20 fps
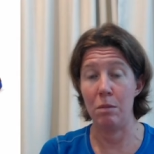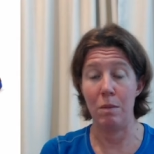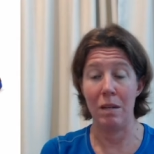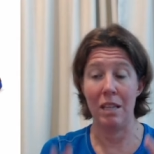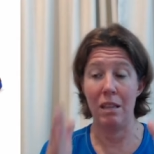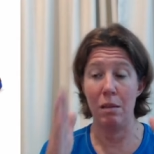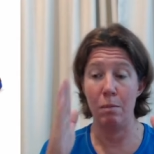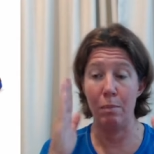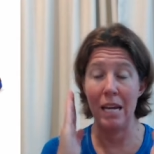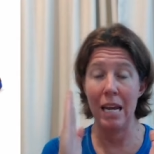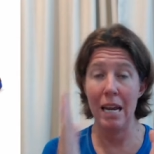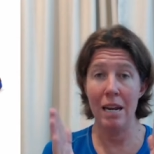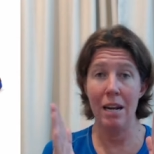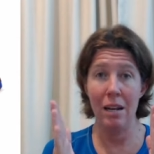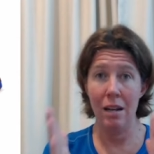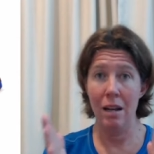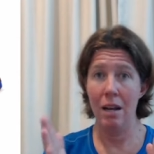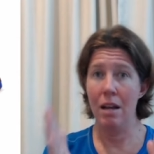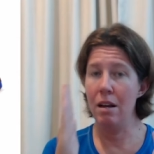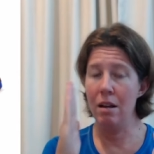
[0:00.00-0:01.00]
But at the
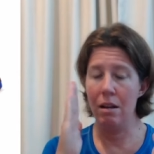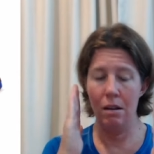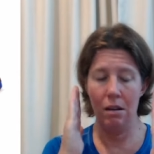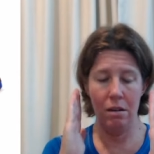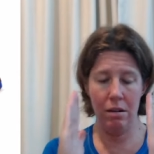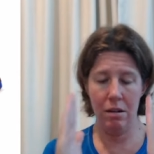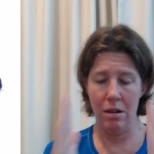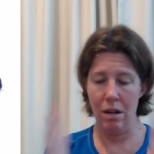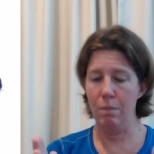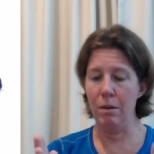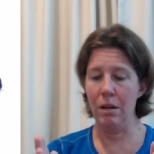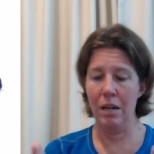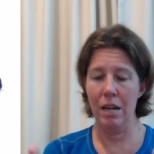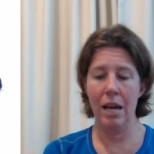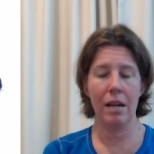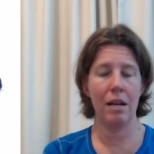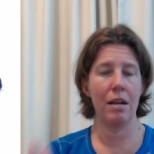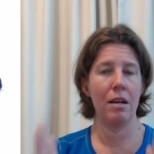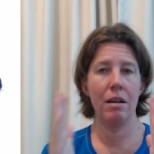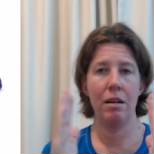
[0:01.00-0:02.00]
beginning, double
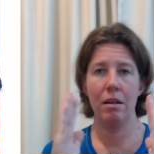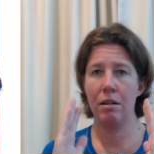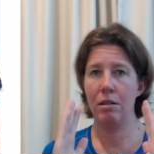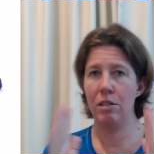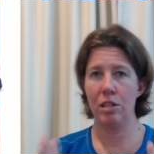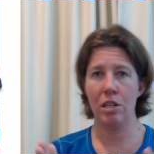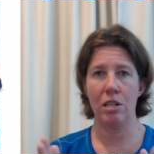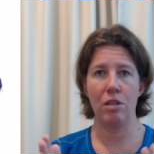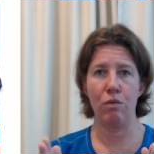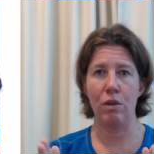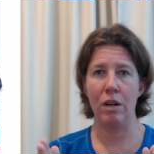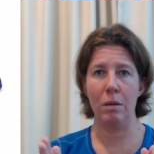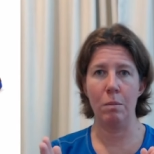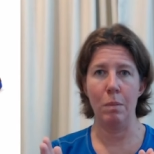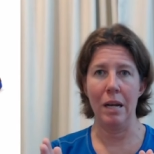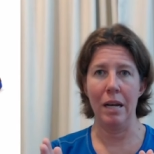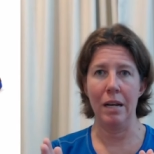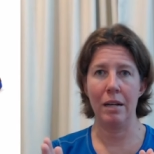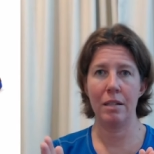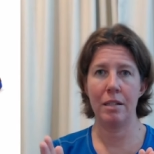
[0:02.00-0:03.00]
leg, just front
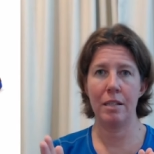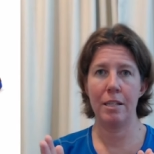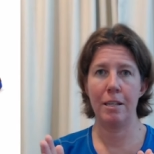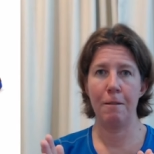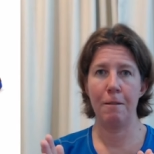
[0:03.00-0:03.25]
planks.